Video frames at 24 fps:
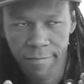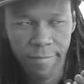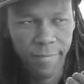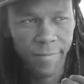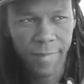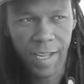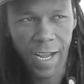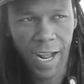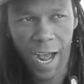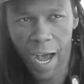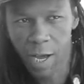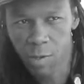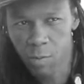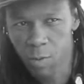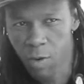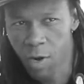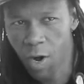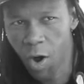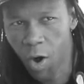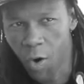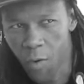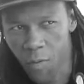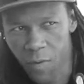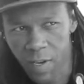the guys will
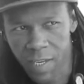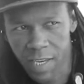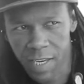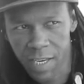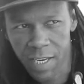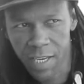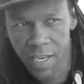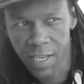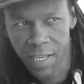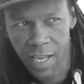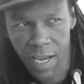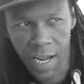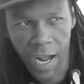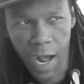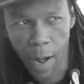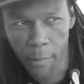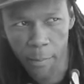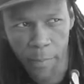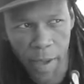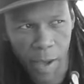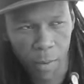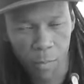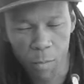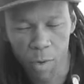go overseas, they
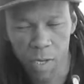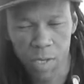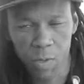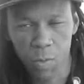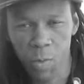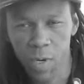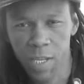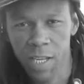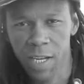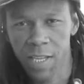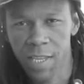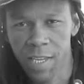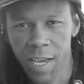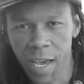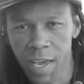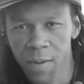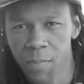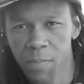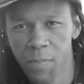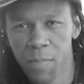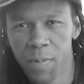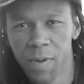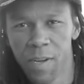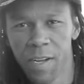come back with a tape,
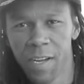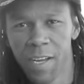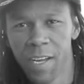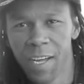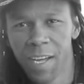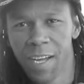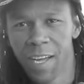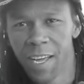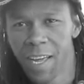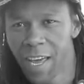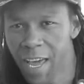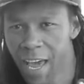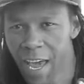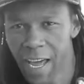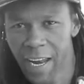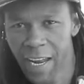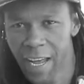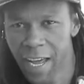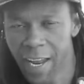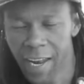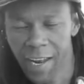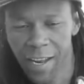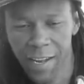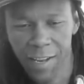and
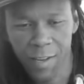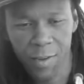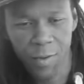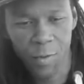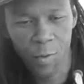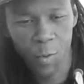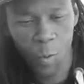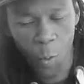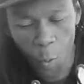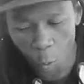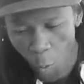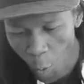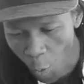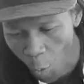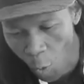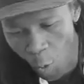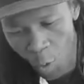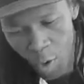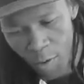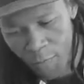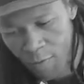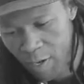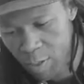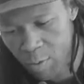then
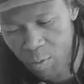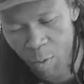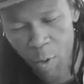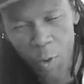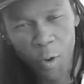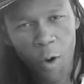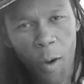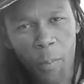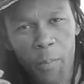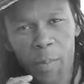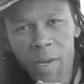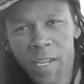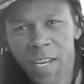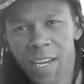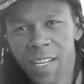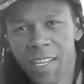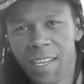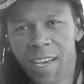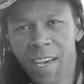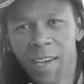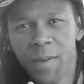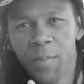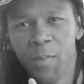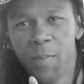all of us will copy their
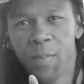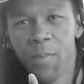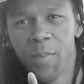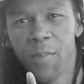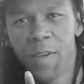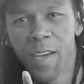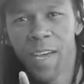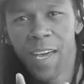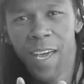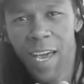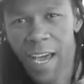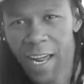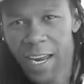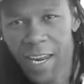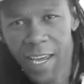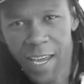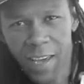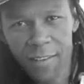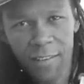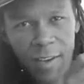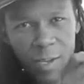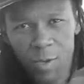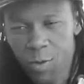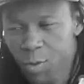tape and
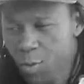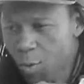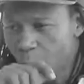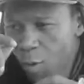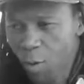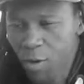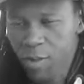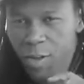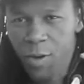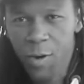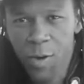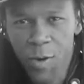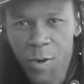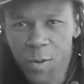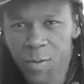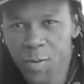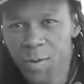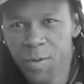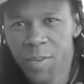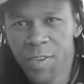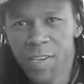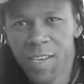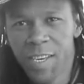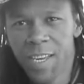give it to all the
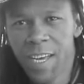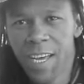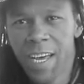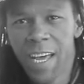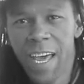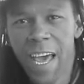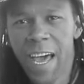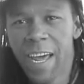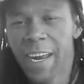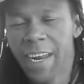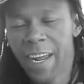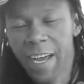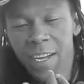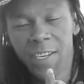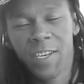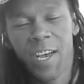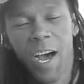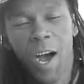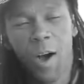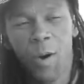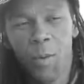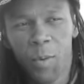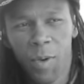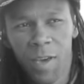crews, and that's
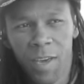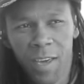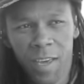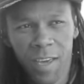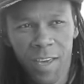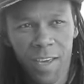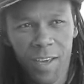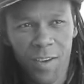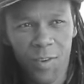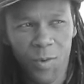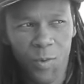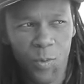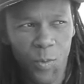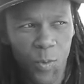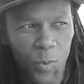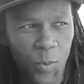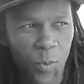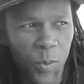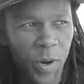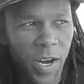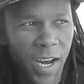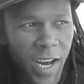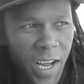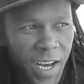how we
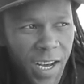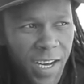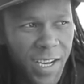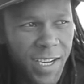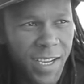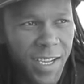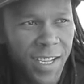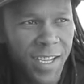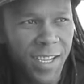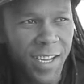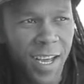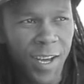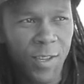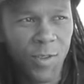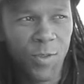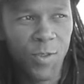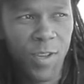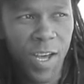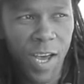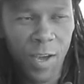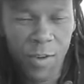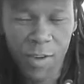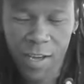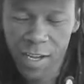learn. And
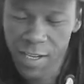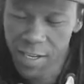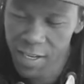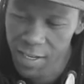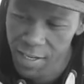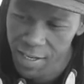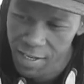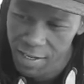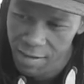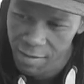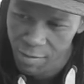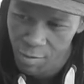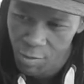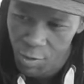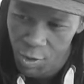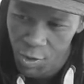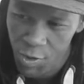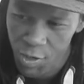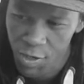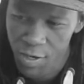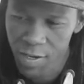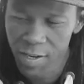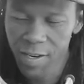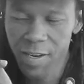today you can just
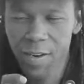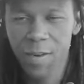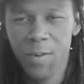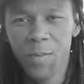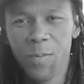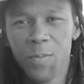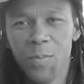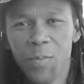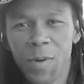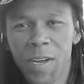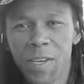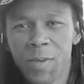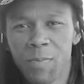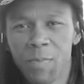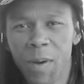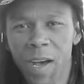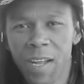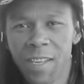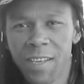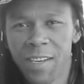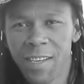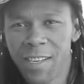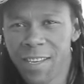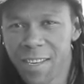press
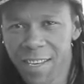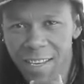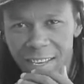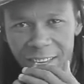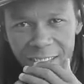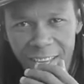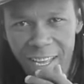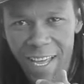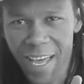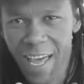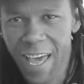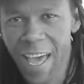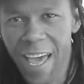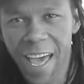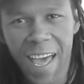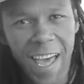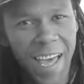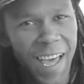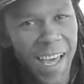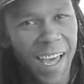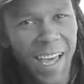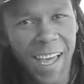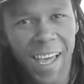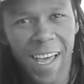buttons
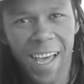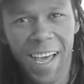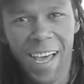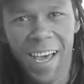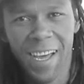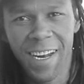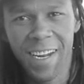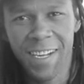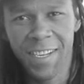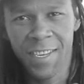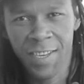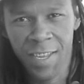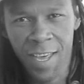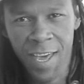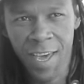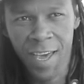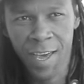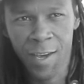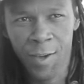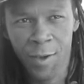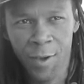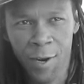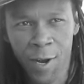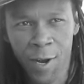and it's there,